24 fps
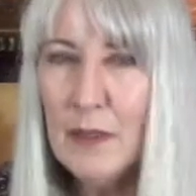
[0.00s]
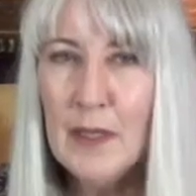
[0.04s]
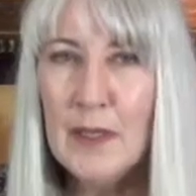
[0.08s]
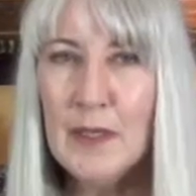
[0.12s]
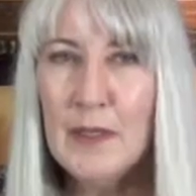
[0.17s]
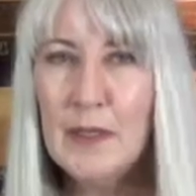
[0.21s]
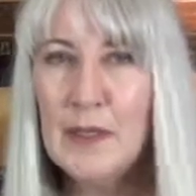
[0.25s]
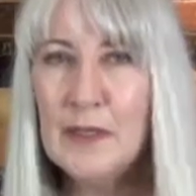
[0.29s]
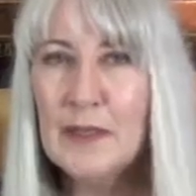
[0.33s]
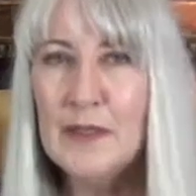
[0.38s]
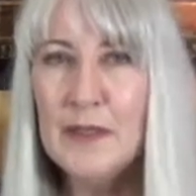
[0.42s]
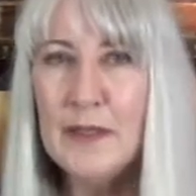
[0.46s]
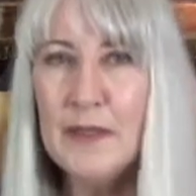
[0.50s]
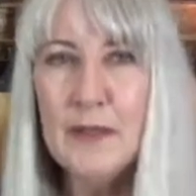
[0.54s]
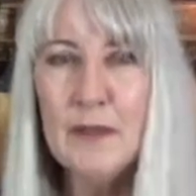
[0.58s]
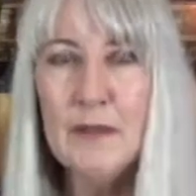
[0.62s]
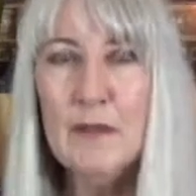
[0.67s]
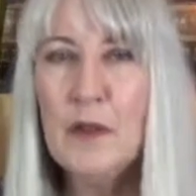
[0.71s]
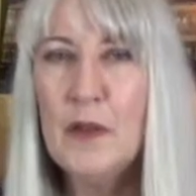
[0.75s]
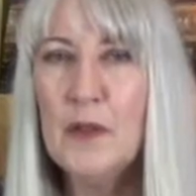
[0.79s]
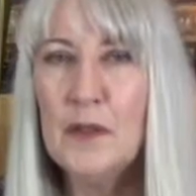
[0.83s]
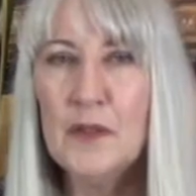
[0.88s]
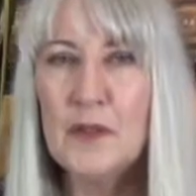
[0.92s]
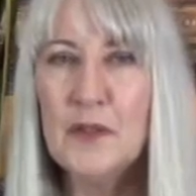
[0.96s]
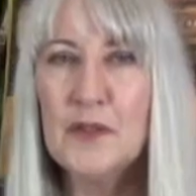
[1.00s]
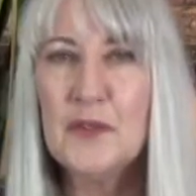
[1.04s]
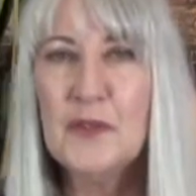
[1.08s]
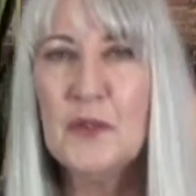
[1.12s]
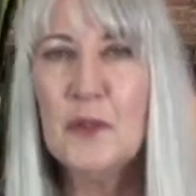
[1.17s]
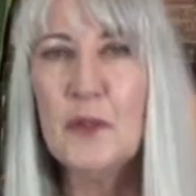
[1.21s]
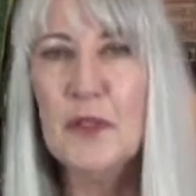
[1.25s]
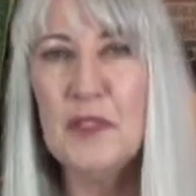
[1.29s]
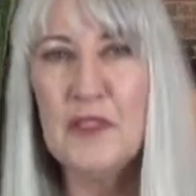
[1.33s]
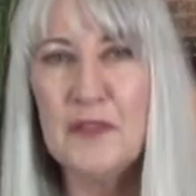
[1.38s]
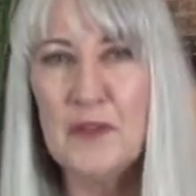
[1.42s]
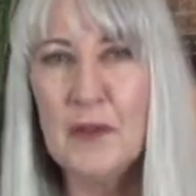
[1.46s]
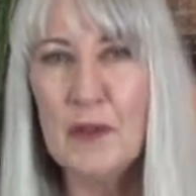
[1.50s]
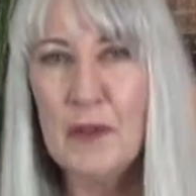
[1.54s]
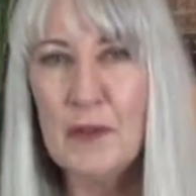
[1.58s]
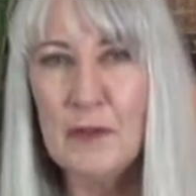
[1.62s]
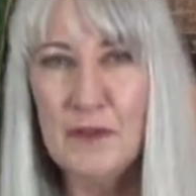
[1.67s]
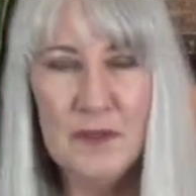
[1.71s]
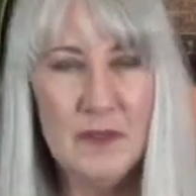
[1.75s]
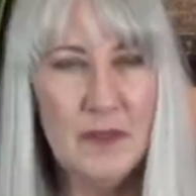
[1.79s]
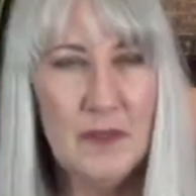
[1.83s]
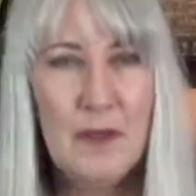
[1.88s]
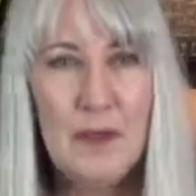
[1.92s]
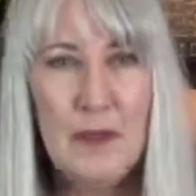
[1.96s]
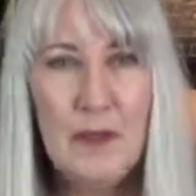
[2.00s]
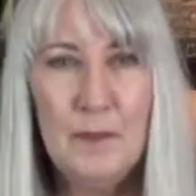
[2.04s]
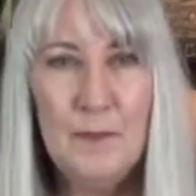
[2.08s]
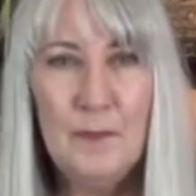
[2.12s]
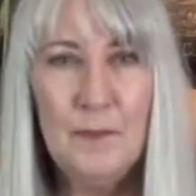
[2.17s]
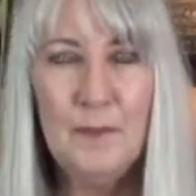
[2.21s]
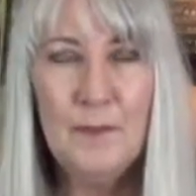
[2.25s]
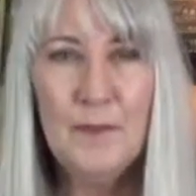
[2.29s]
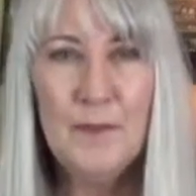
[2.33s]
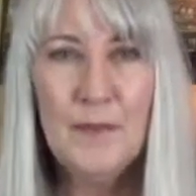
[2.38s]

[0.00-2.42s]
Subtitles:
I like to hear all those stories all the time.